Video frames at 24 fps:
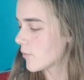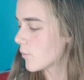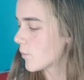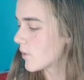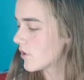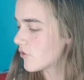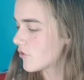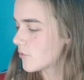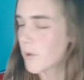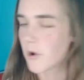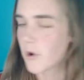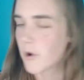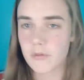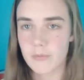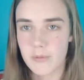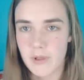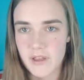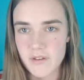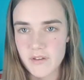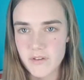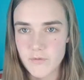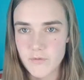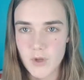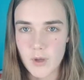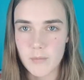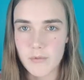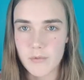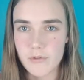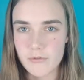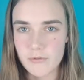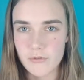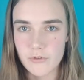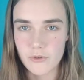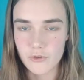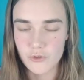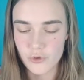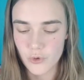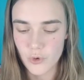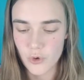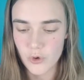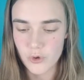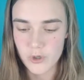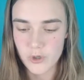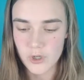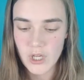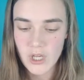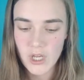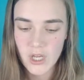in which both players have come through the
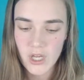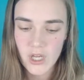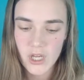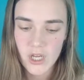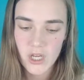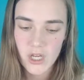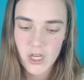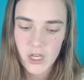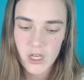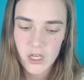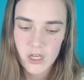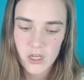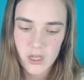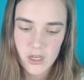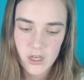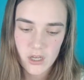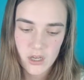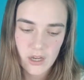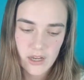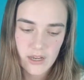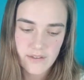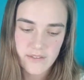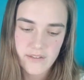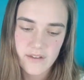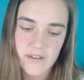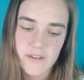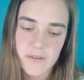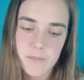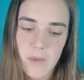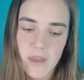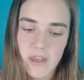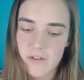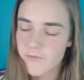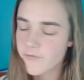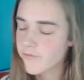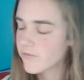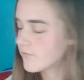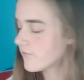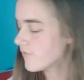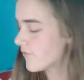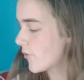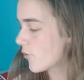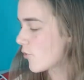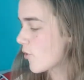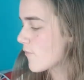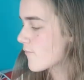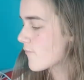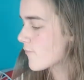draw, it does make
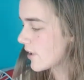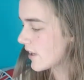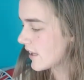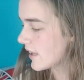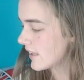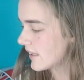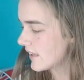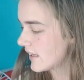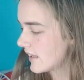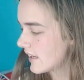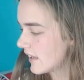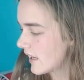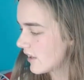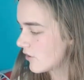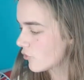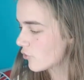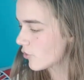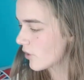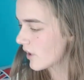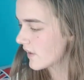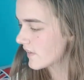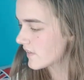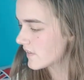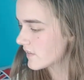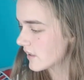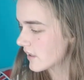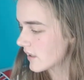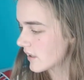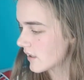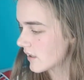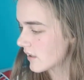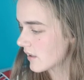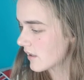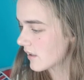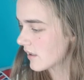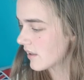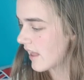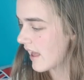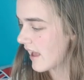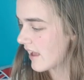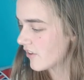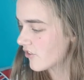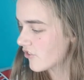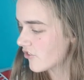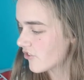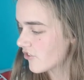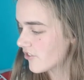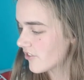for a really interesting
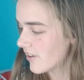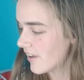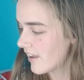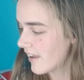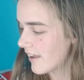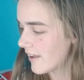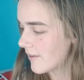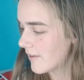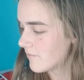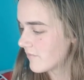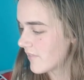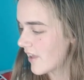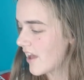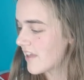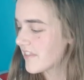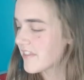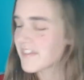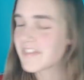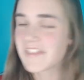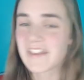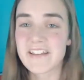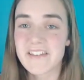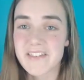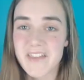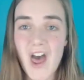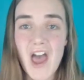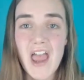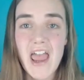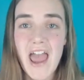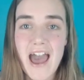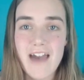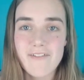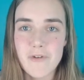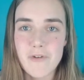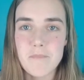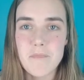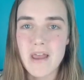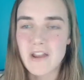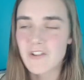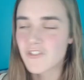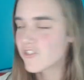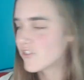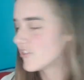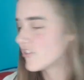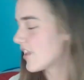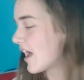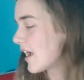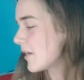clash. Other things that I haven't
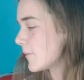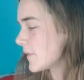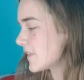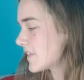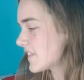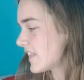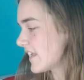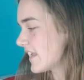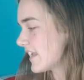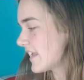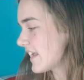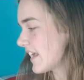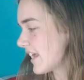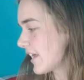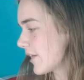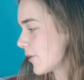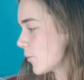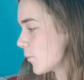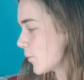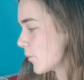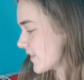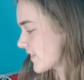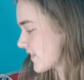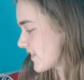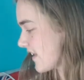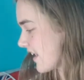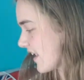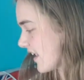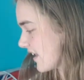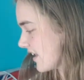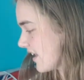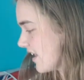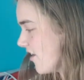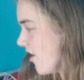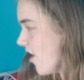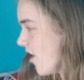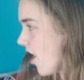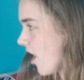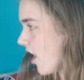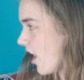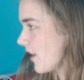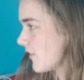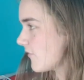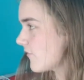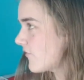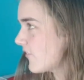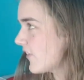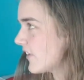mentioned that I was thinking was that
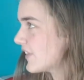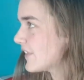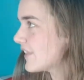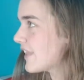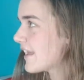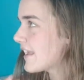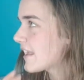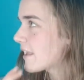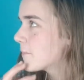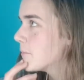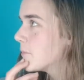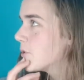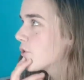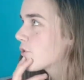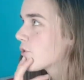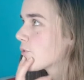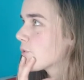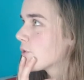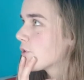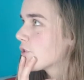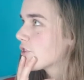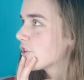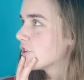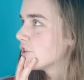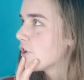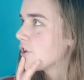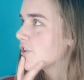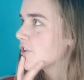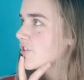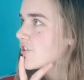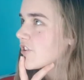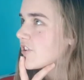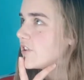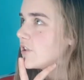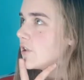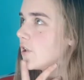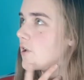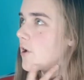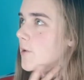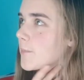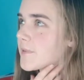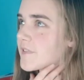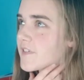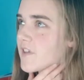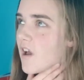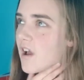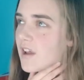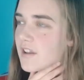I feel like Muguruza lost a
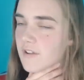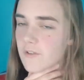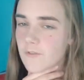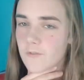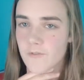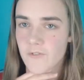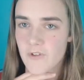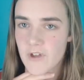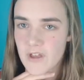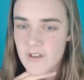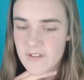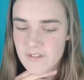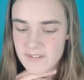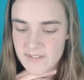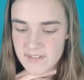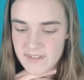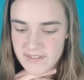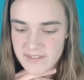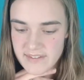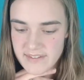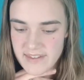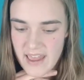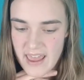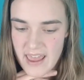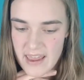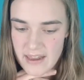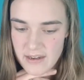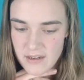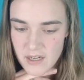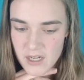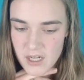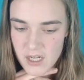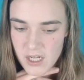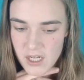lopsided first set